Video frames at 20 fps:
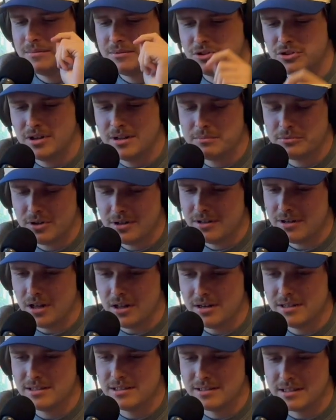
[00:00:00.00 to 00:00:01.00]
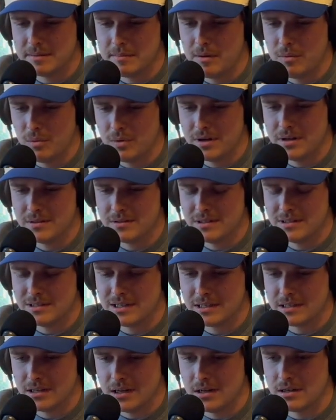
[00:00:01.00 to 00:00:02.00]
I'm trying to honestly think about what else it's
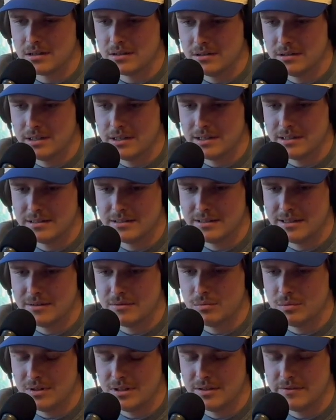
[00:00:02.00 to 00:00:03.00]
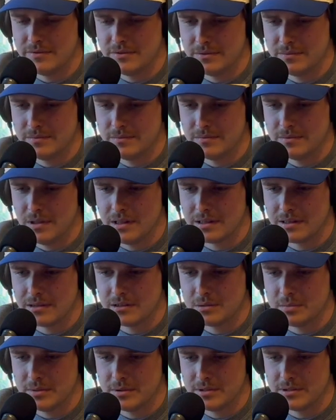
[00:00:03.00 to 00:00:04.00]
like not good at that we have like
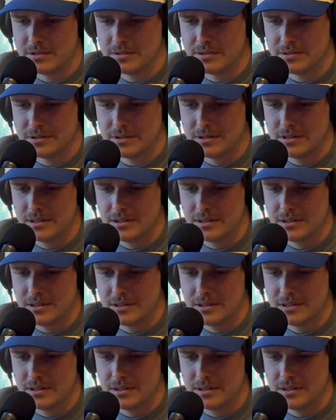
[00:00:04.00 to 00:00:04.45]
experienced.